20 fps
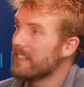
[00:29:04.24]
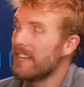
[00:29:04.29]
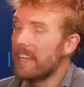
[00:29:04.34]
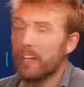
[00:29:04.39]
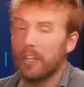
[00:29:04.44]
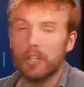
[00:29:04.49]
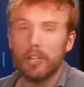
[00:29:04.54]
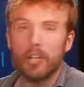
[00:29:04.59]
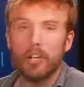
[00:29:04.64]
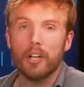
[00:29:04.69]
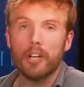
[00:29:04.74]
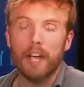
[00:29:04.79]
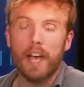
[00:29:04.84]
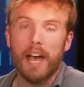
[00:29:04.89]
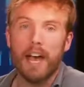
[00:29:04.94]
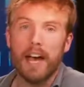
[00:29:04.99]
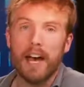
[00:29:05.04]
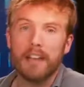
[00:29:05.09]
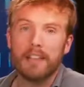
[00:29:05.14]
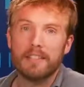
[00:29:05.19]
take a look
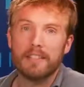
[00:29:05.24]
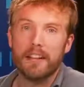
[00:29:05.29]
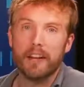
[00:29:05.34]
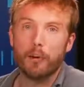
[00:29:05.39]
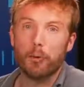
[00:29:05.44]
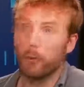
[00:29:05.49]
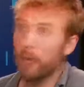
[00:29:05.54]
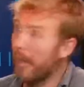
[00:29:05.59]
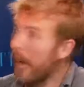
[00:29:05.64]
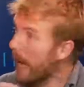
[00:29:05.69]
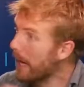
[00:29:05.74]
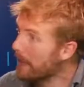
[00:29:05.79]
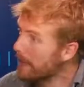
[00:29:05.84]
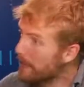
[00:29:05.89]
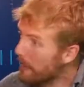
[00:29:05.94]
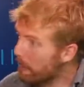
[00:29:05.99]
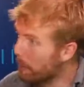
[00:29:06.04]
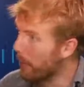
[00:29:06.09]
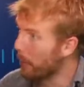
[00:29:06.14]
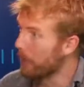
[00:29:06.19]
at React
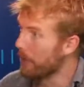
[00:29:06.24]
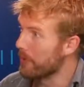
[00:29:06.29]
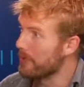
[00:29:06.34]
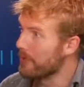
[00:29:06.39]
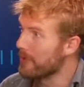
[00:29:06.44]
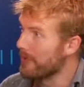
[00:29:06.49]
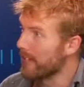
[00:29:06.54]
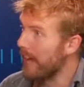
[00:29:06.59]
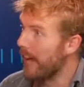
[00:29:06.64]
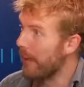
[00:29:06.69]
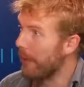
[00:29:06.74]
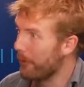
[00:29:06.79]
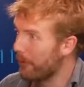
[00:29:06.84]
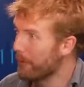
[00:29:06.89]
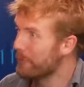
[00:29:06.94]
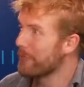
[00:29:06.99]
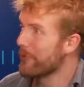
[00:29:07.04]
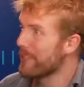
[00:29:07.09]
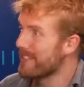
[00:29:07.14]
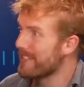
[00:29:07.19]
components and how
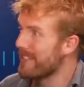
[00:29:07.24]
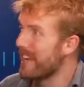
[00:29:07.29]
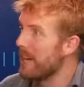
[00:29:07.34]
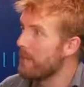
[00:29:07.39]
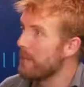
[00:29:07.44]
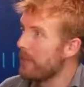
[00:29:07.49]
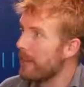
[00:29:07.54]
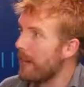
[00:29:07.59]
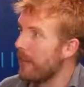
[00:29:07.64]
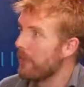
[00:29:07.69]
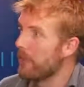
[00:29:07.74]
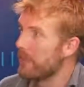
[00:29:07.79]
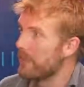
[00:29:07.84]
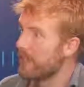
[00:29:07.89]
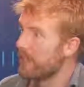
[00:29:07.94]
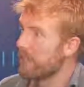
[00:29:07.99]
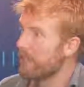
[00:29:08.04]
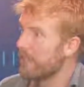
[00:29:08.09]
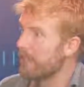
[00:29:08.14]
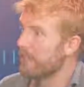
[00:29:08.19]
those are the same and how they're
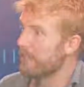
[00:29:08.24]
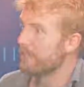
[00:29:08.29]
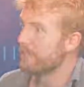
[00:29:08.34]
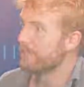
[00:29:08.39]
different.